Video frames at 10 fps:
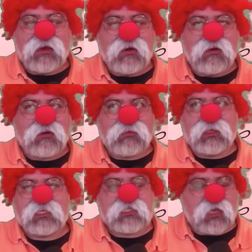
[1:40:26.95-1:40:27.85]
are
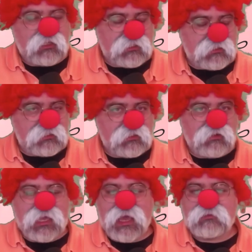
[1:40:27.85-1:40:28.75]
really solid.
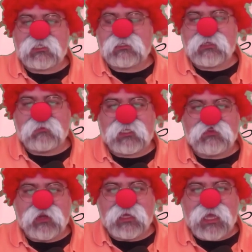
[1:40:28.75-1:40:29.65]
Okay, I'm
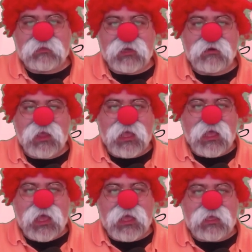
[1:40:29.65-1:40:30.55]
just putting it out there.
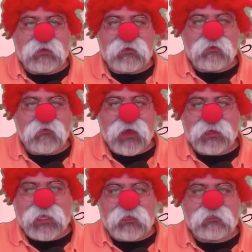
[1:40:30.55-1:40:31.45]
And
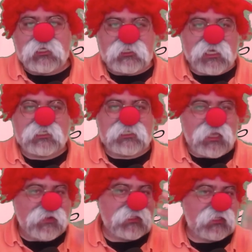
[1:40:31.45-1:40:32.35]
while I usually jest
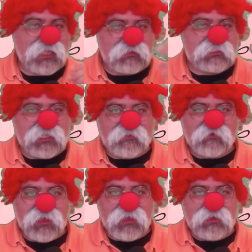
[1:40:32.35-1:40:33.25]
about the clown
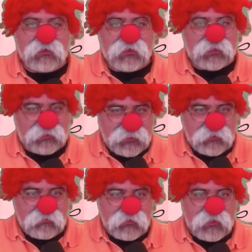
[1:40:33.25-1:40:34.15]
stuff a
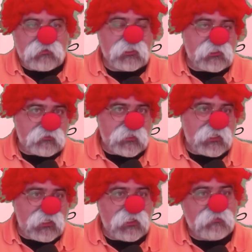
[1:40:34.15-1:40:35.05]
little, it was
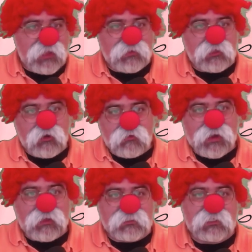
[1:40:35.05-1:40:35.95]
intriguing and maybe a little
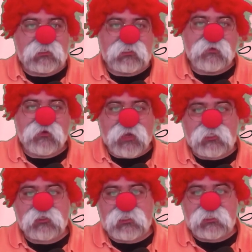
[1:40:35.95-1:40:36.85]
arousing. So if you're
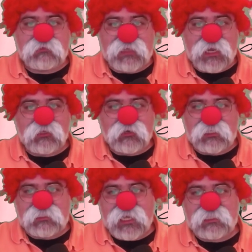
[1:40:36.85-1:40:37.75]
interested in some down and
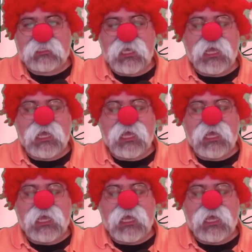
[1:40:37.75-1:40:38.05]
dirty sex,